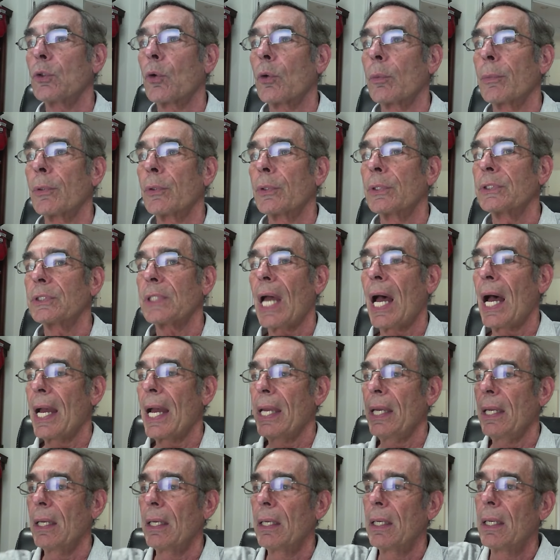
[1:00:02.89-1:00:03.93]
hormone is
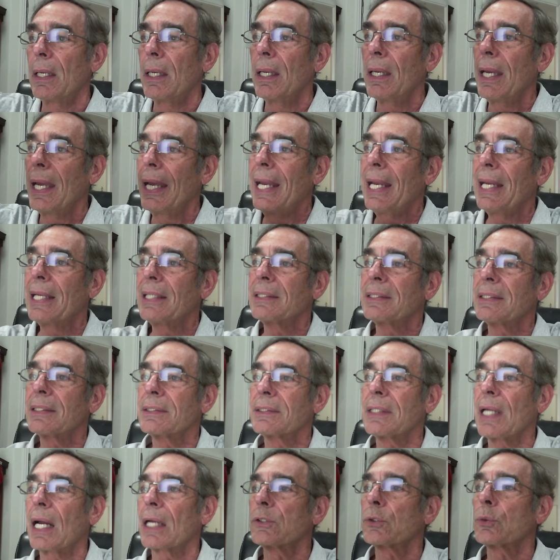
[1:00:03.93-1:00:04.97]
high and
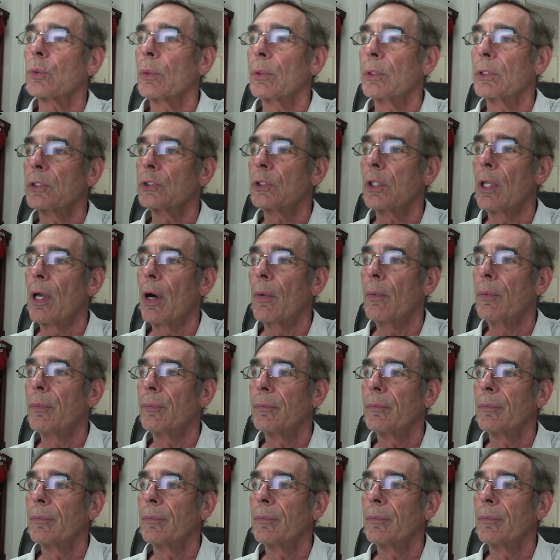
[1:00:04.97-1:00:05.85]
testosterone is low.